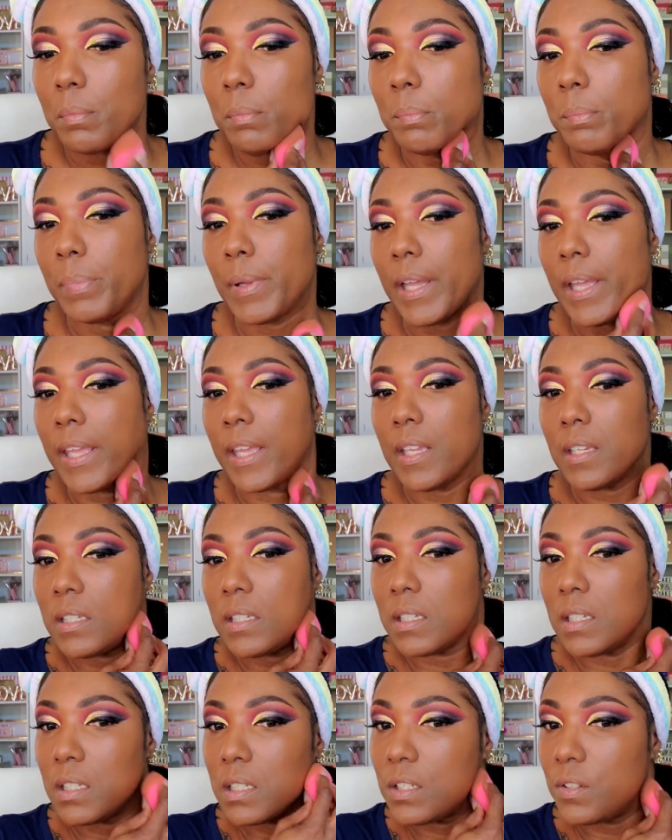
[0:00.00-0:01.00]

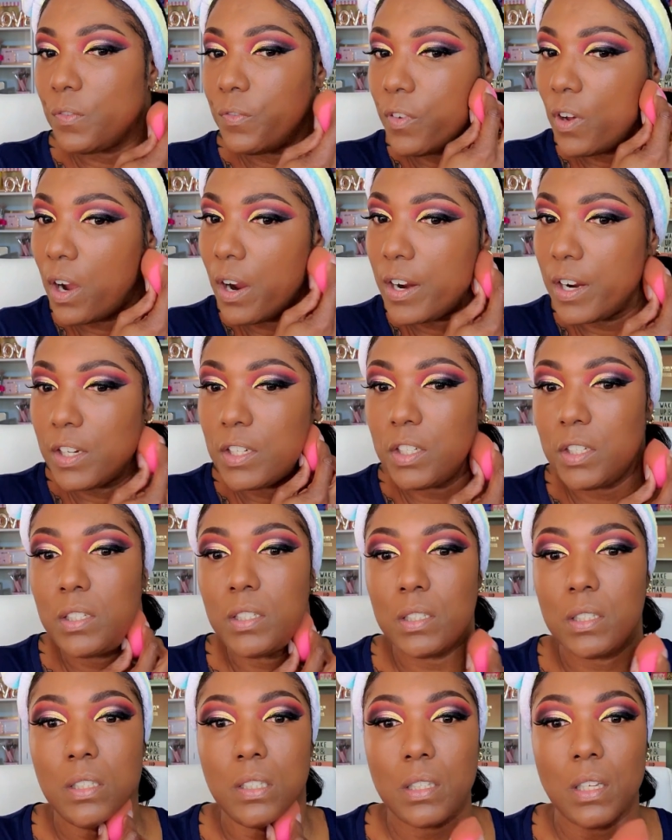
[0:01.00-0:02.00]
But as far as
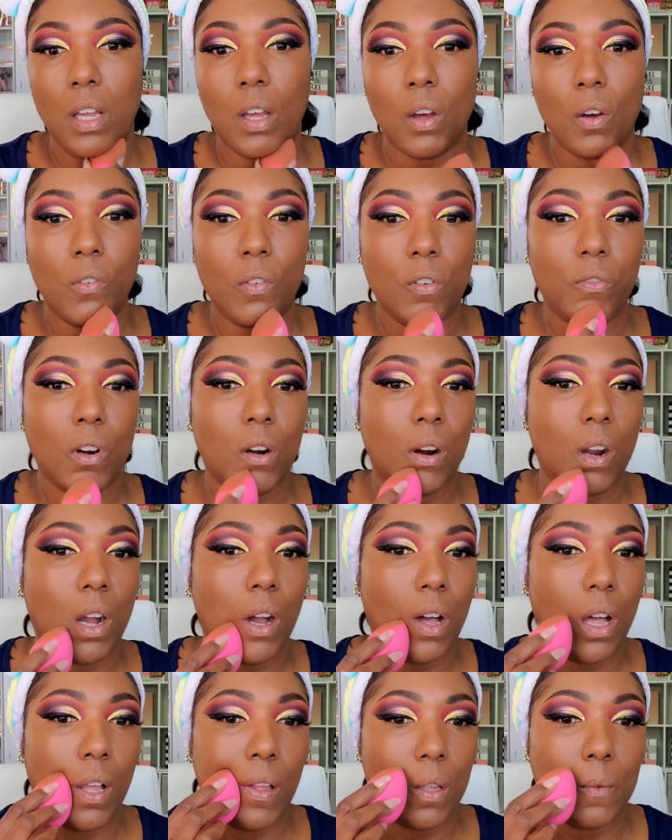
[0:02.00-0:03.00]
just the
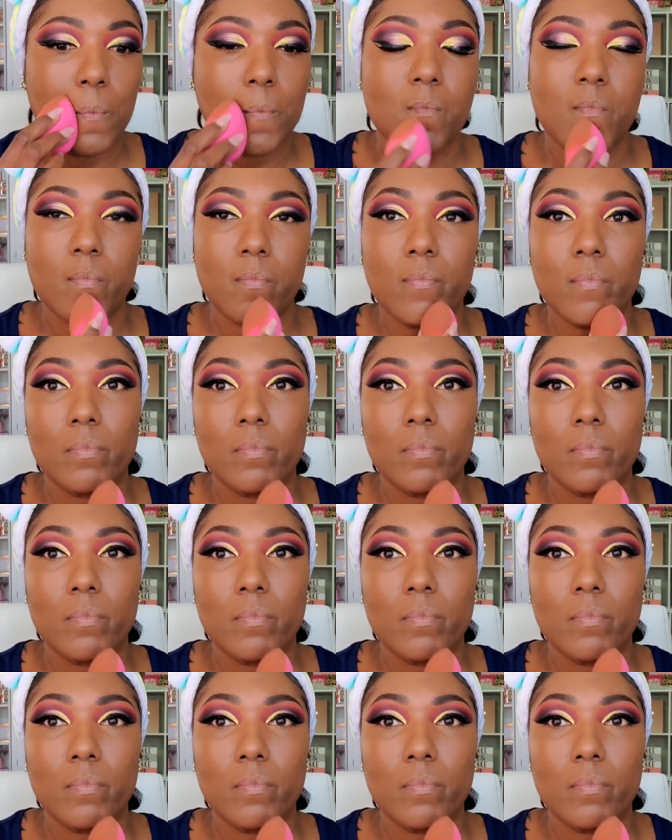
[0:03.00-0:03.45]
overall